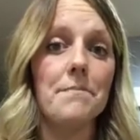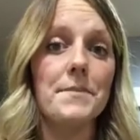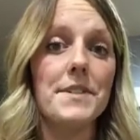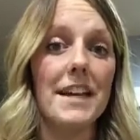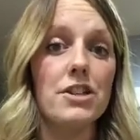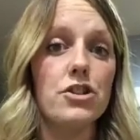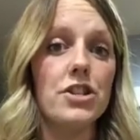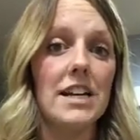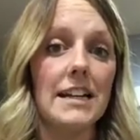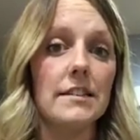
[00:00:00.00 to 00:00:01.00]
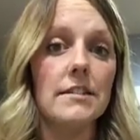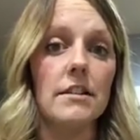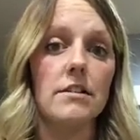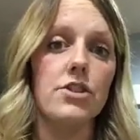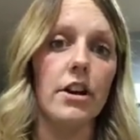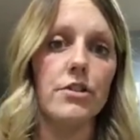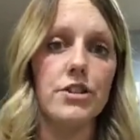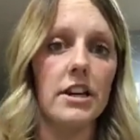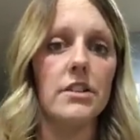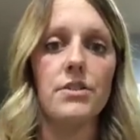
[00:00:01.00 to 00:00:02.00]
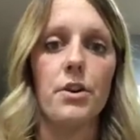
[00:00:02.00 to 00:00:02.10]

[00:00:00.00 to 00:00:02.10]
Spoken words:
sliced cheese, cheddar cheese,